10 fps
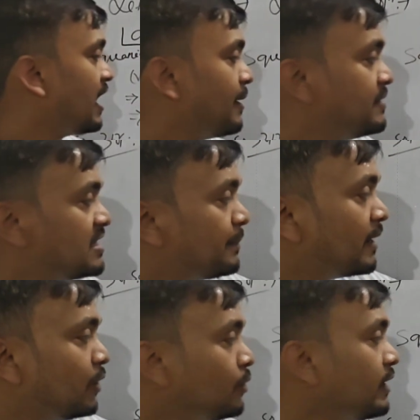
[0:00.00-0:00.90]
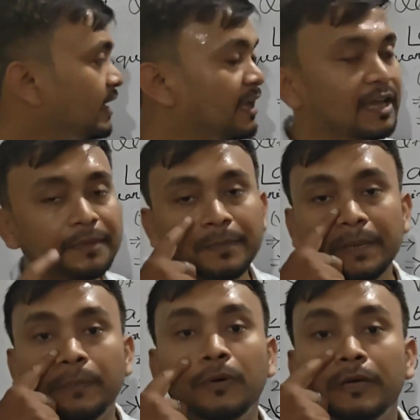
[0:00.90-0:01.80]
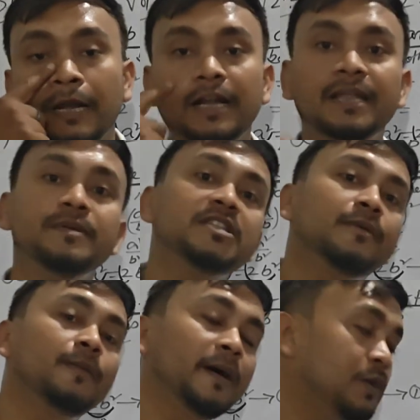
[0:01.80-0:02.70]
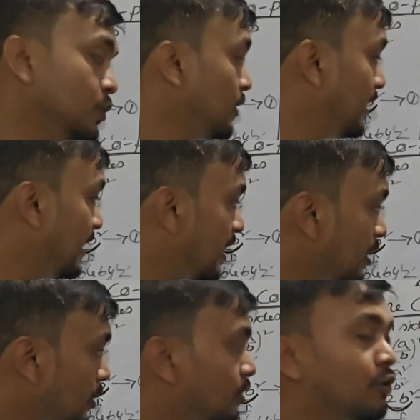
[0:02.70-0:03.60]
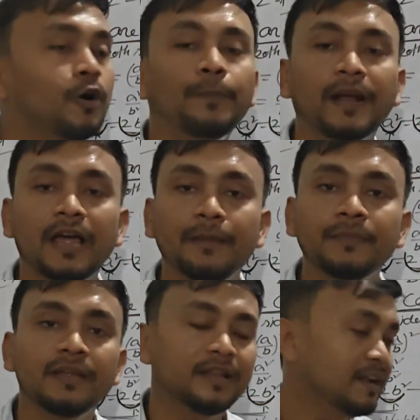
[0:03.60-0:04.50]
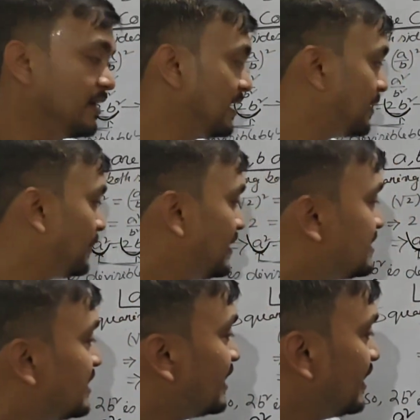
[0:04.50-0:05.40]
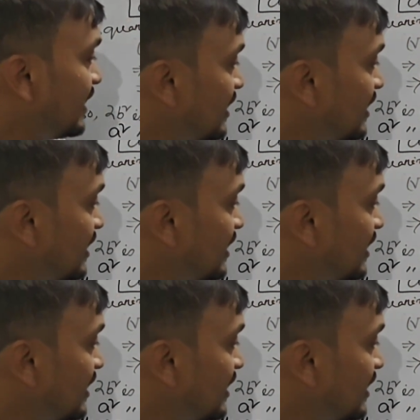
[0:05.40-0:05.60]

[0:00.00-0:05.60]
I mean say A and B both are divisible by 2. They are not co-prime. That means